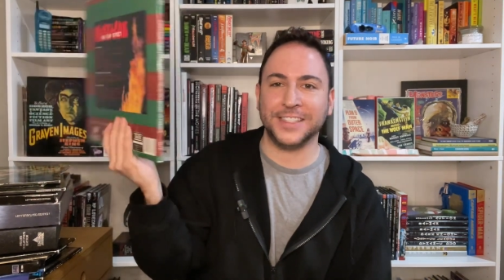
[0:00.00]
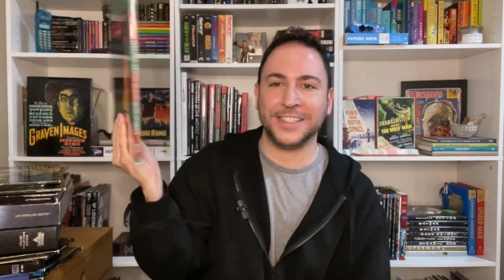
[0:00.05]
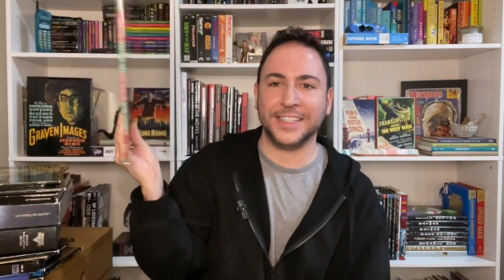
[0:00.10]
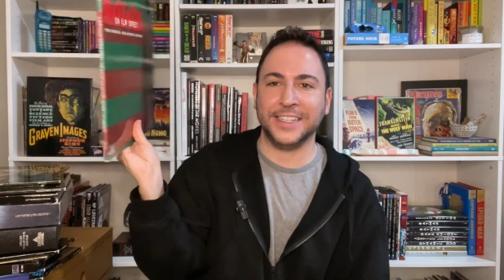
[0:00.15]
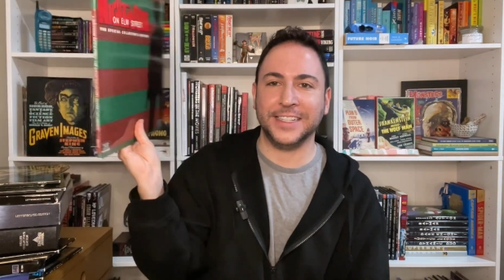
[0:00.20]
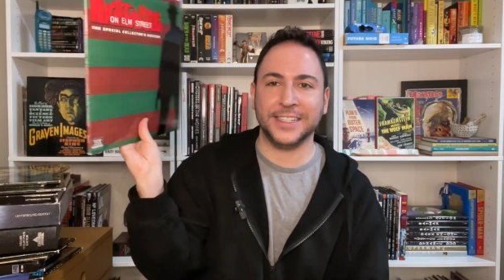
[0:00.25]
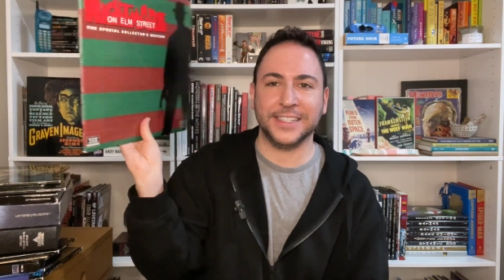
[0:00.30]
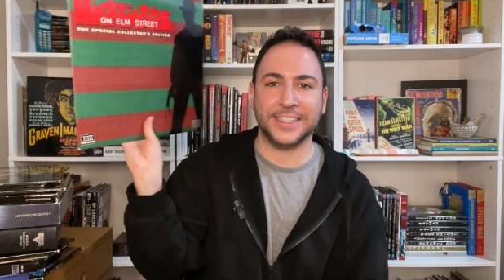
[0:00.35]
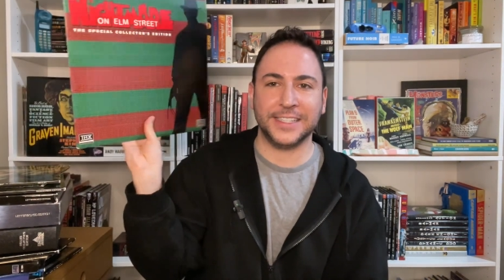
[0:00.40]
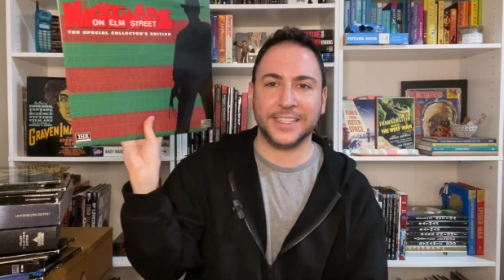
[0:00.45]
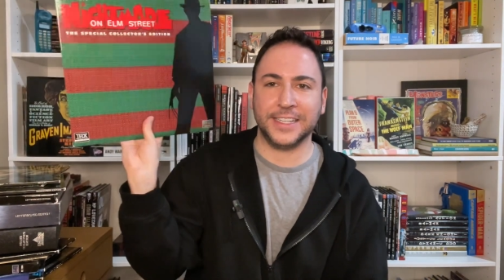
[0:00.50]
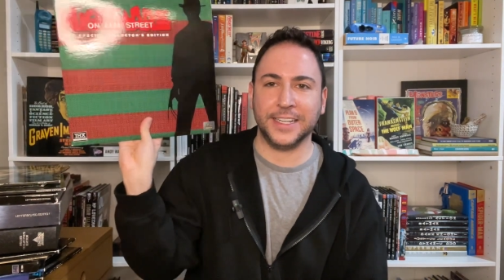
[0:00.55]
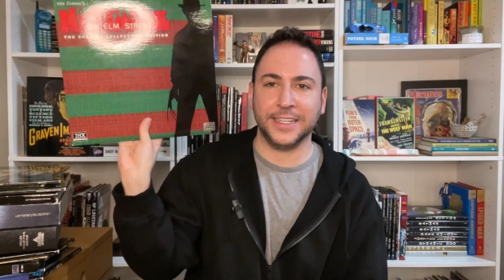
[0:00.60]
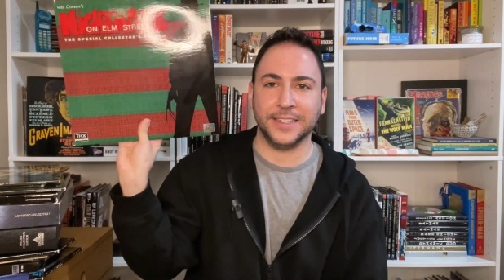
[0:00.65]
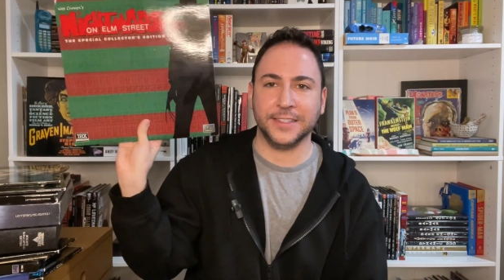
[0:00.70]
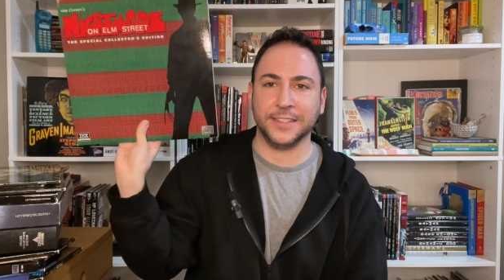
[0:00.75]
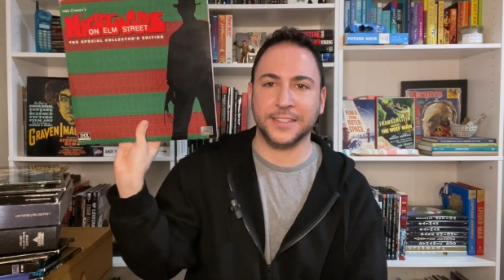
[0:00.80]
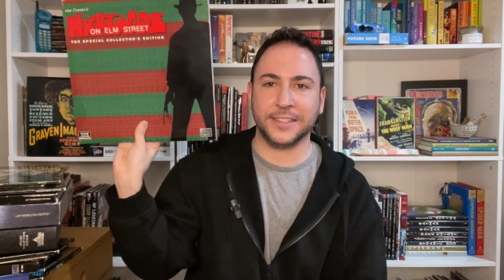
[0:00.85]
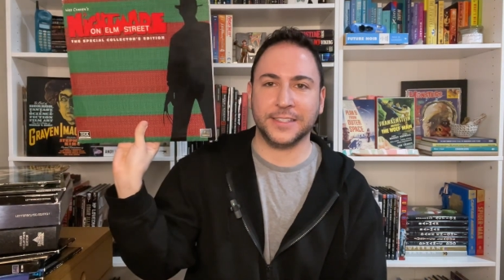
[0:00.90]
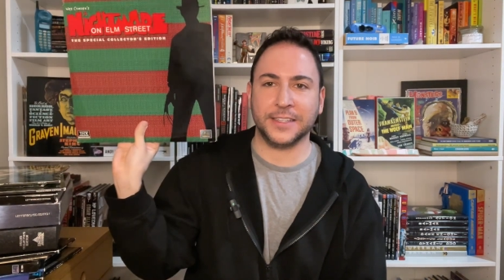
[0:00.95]
seen
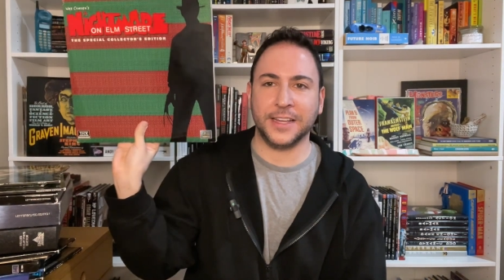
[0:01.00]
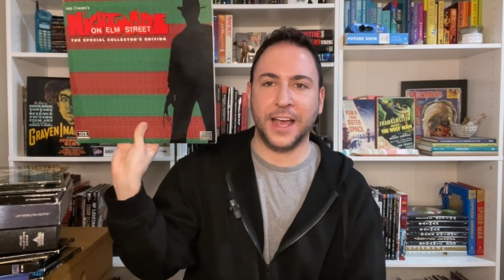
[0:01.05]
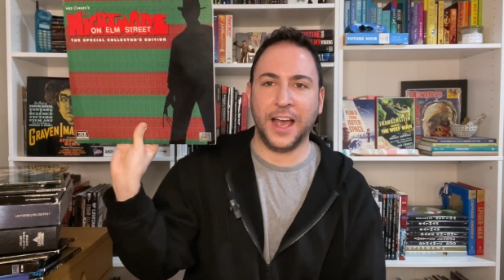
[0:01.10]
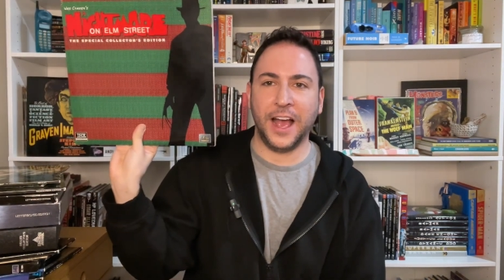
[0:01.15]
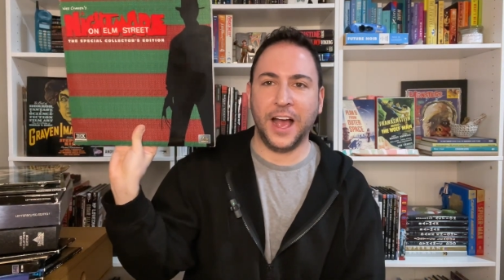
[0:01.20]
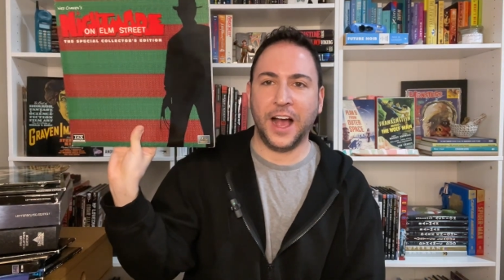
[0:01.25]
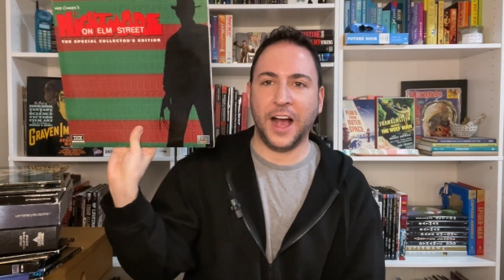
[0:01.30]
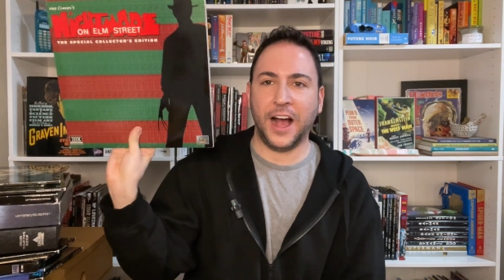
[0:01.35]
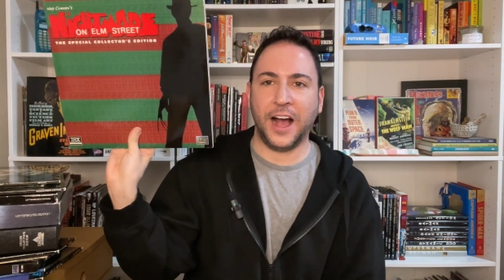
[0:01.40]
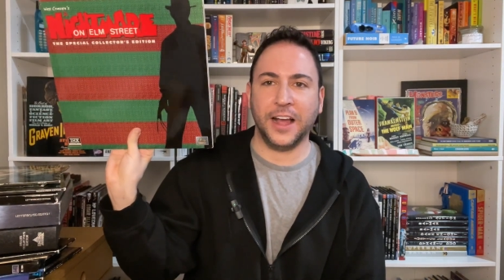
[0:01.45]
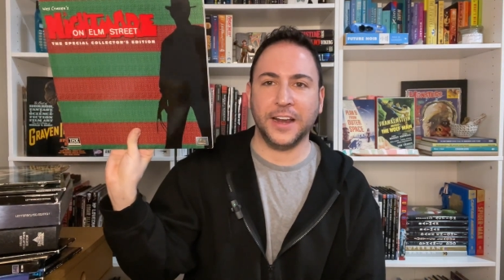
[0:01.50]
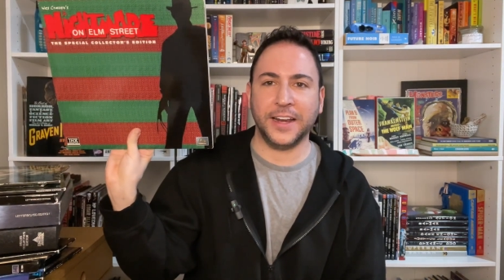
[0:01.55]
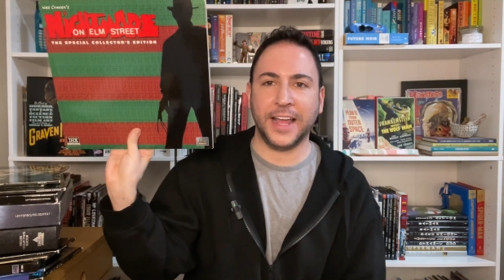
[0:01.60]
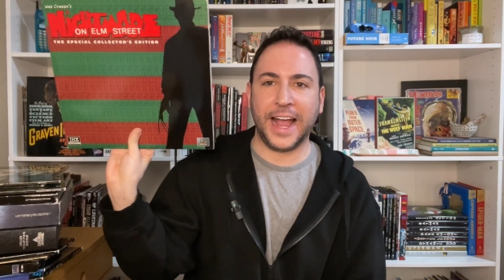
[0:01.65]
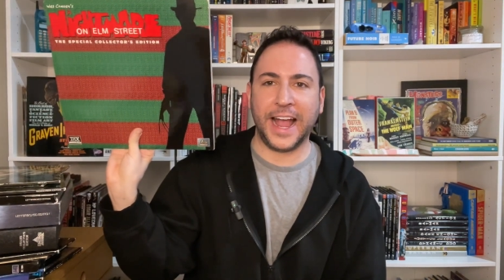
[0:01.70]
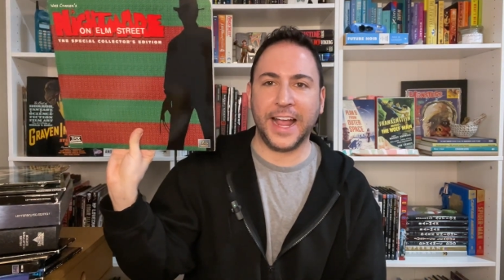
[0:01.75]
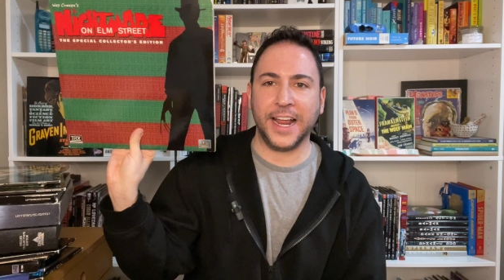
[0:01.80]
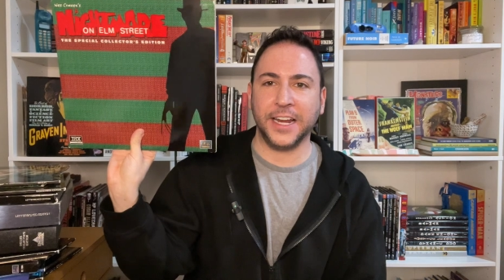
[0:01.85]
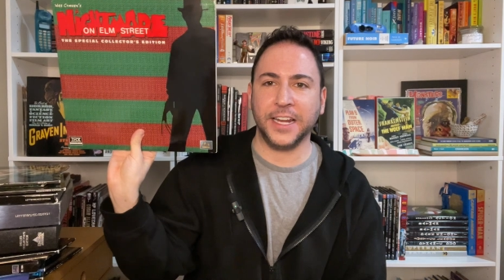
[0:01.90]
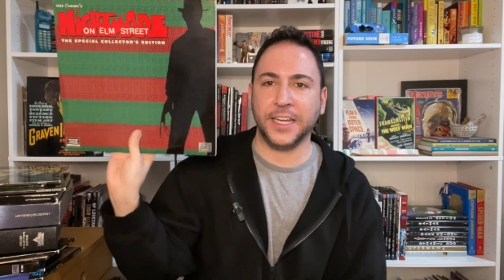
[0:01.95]
since on
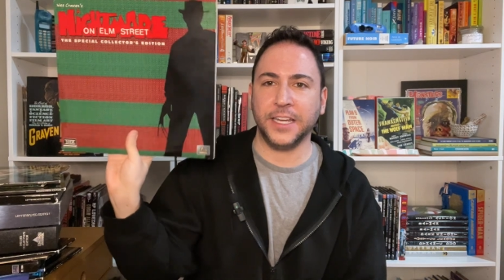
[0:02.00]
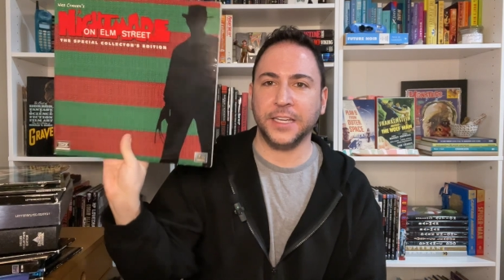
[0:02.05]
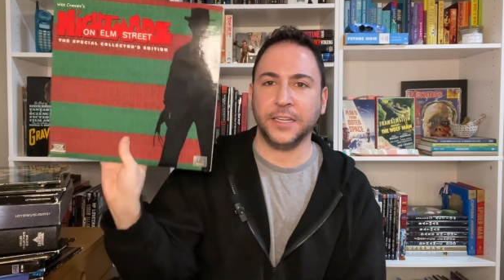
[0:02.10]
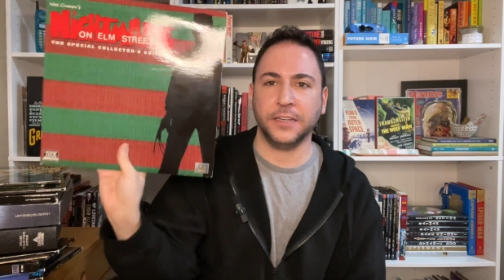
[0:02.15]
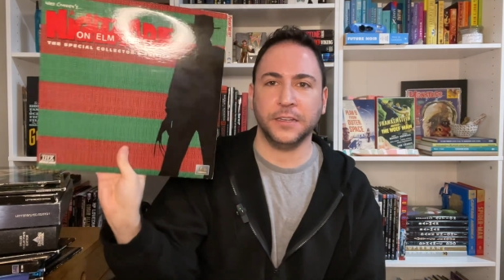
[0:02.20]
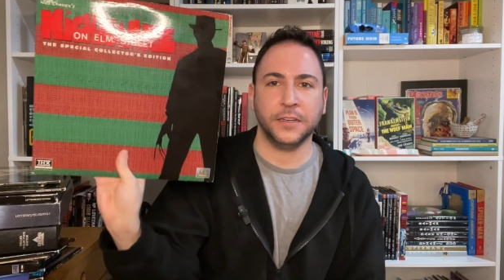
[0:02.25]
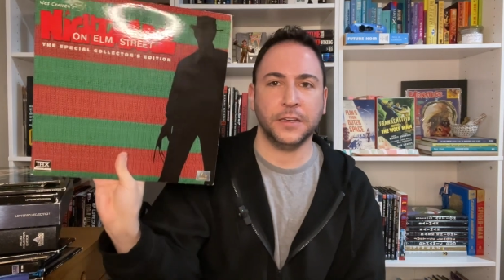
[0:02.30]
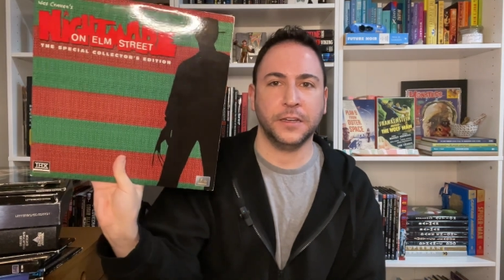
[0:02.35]
any